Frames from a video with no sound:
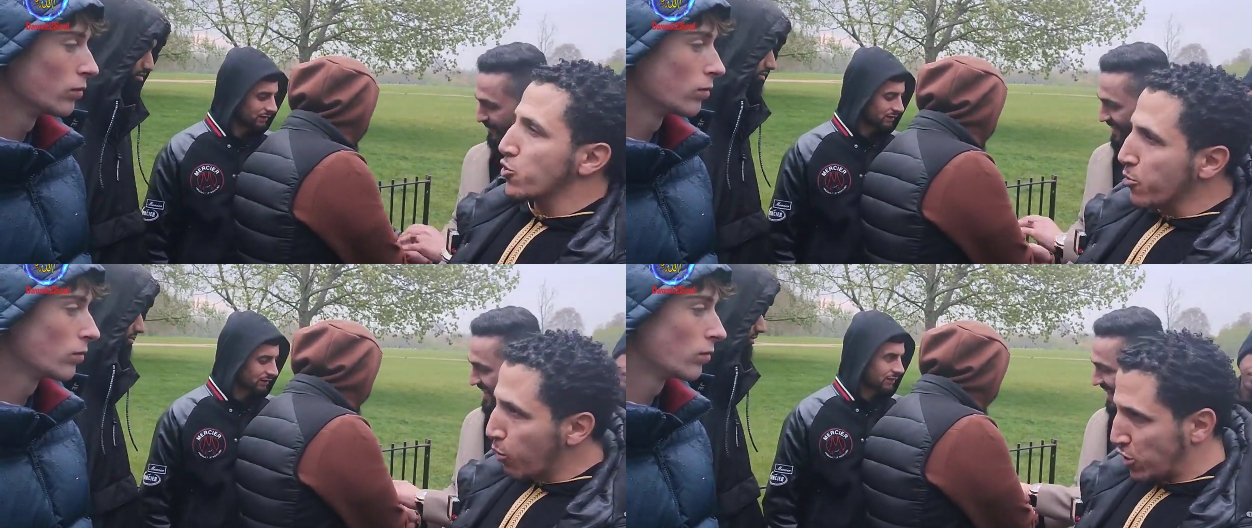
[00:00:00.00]

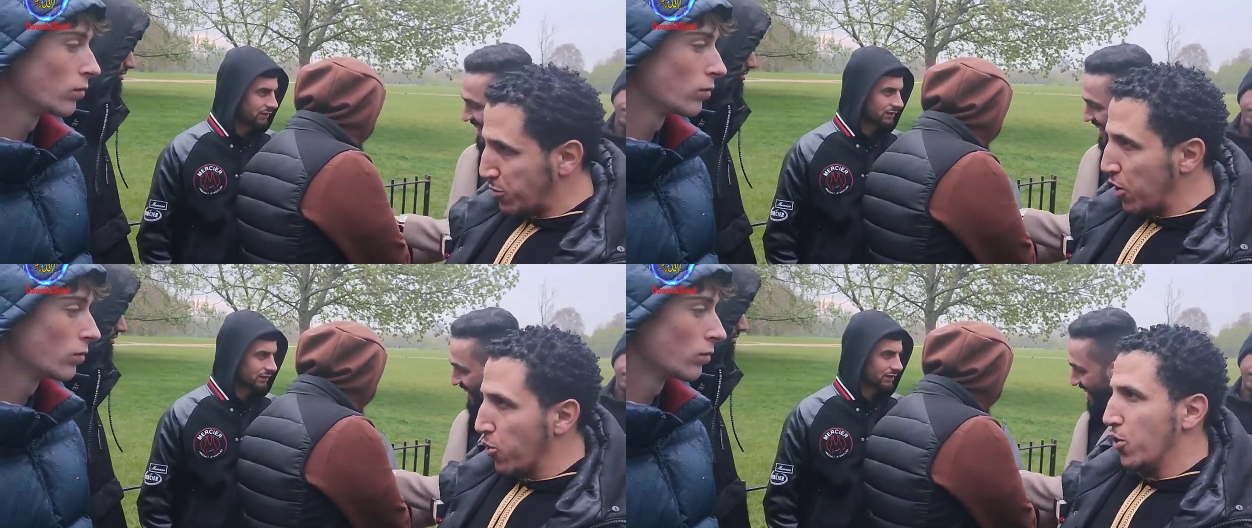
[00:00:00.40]
Speaker 1: and it should be
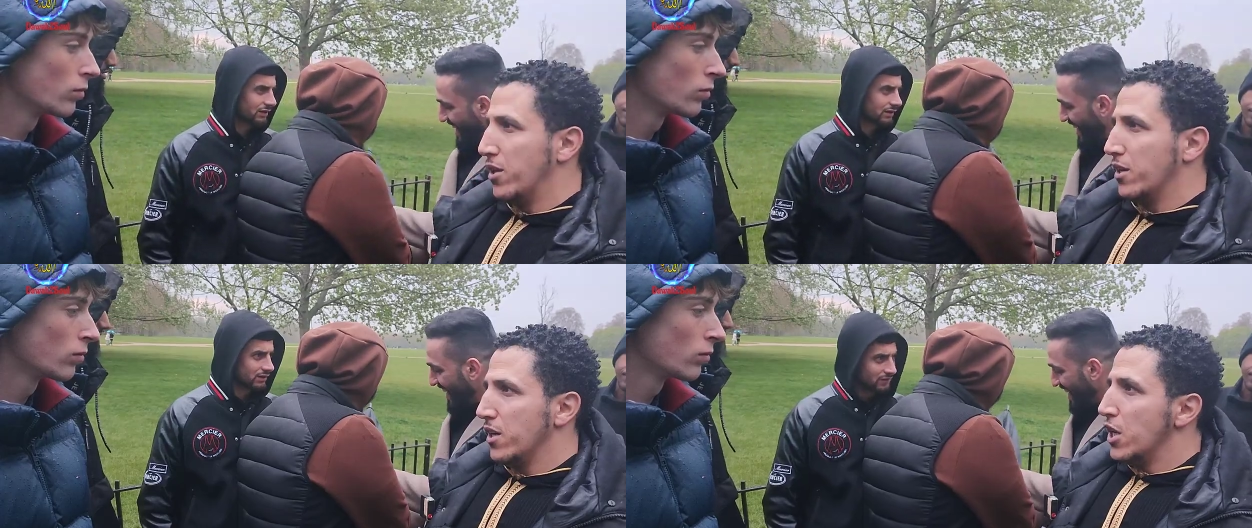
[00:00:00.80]
worshipped
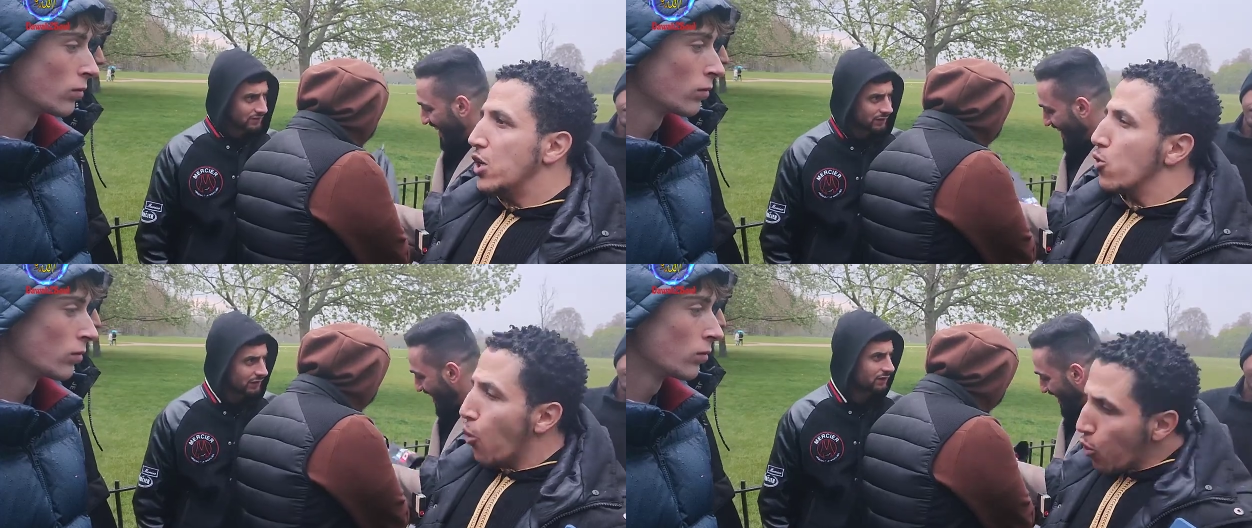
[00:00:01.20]
alone.
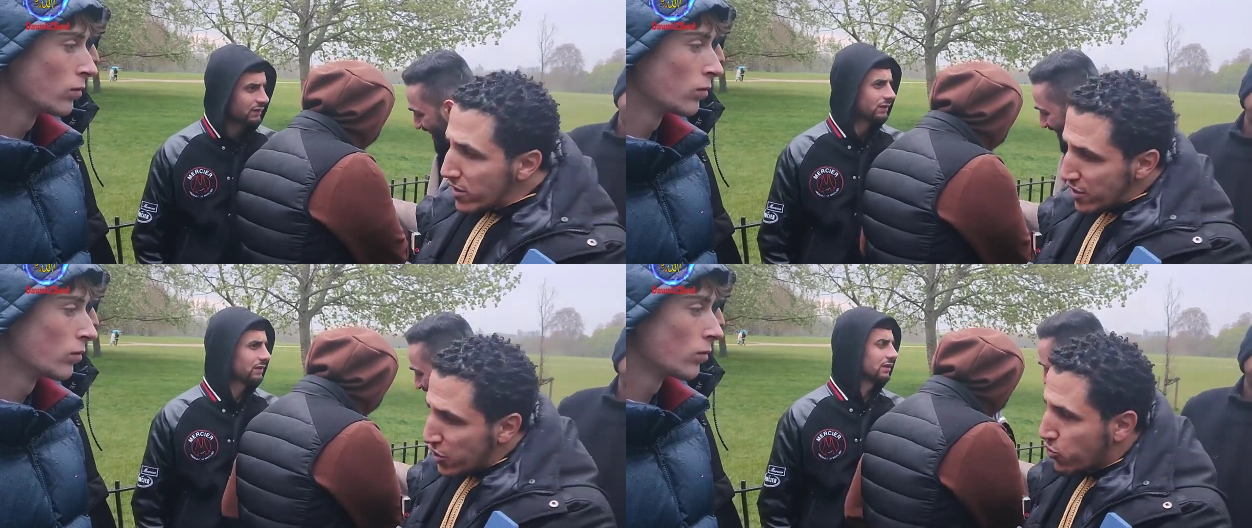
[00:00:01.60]

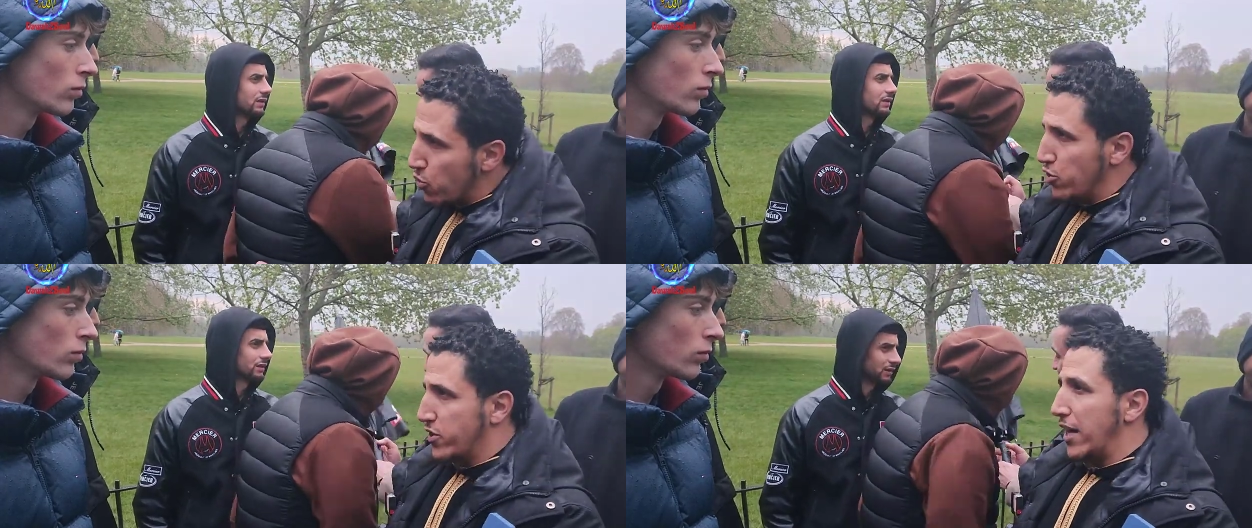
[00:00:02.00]
All these
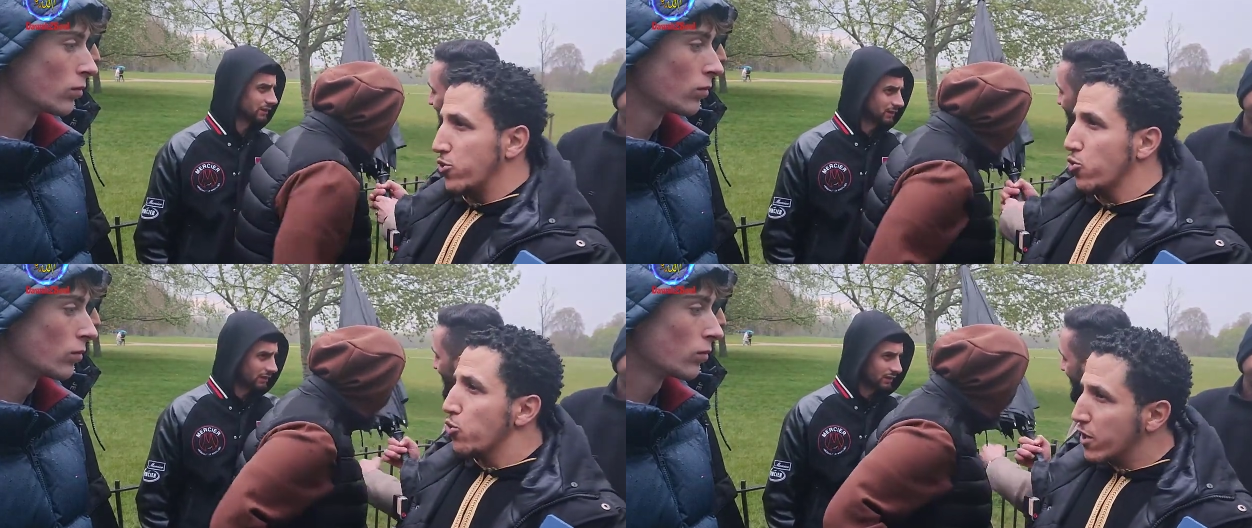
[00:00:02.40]

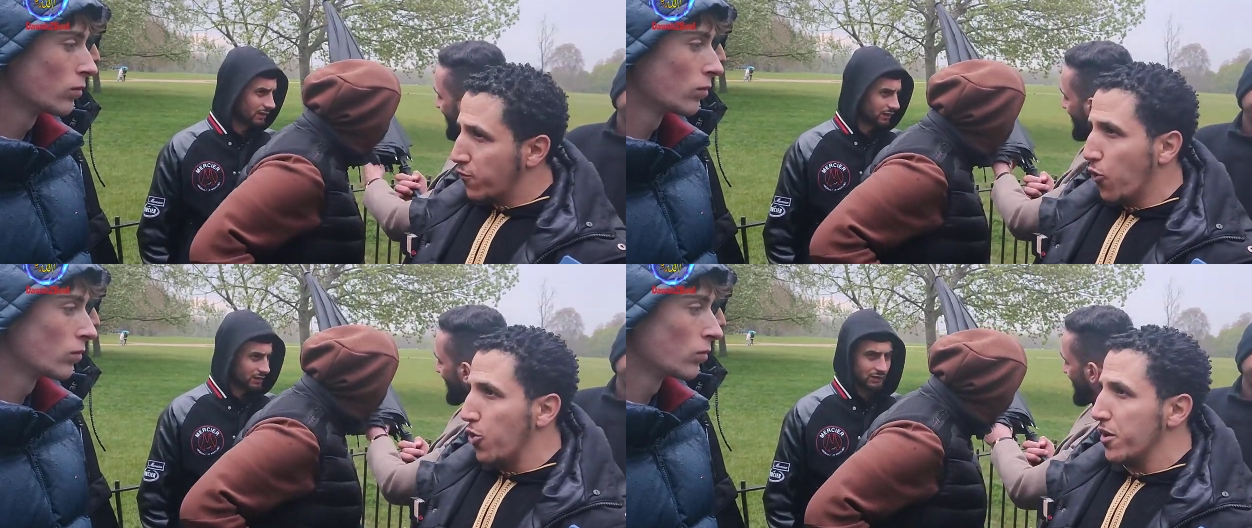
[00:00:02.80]
excuses that you're
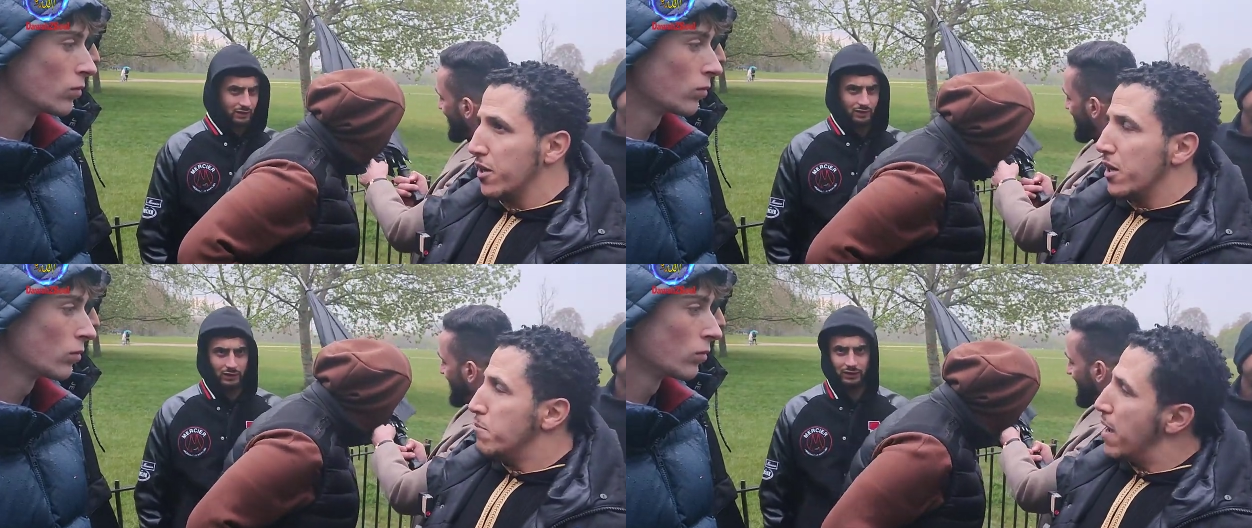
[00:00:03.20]
looking
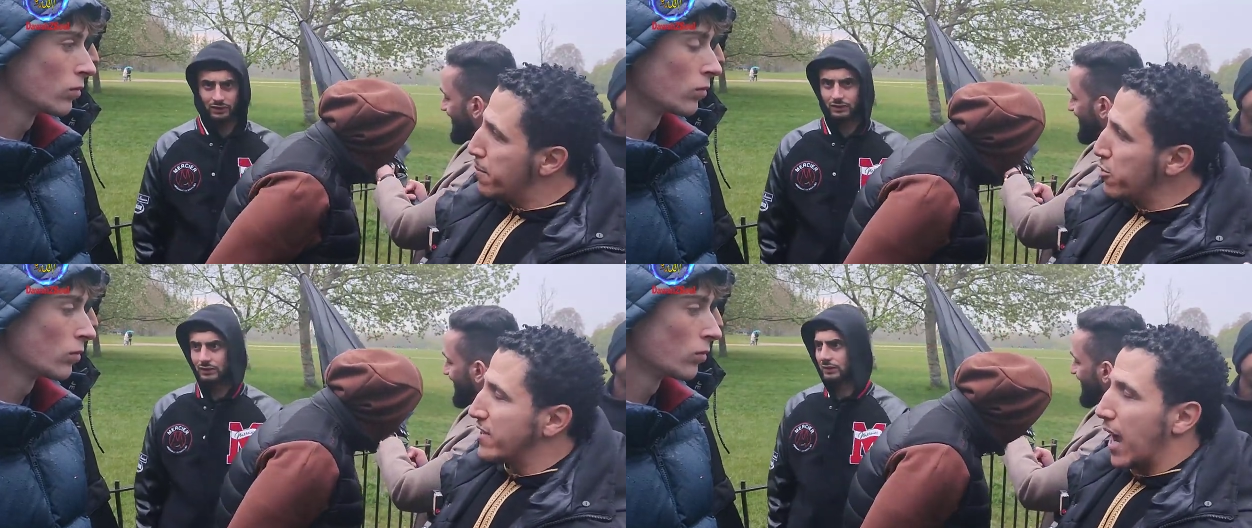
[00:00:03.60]
for,
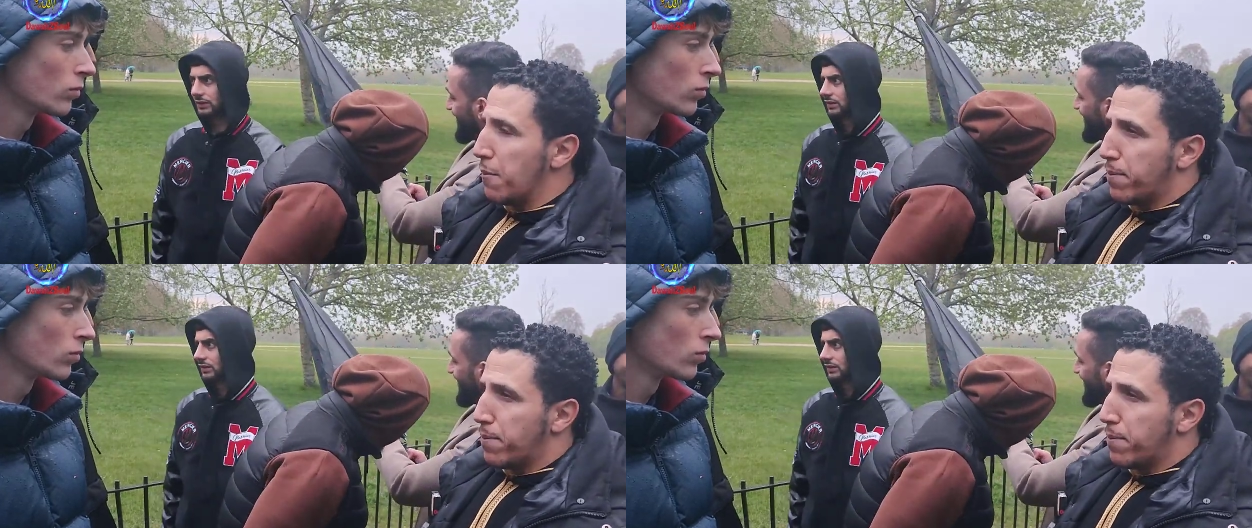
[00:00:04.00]
maybe you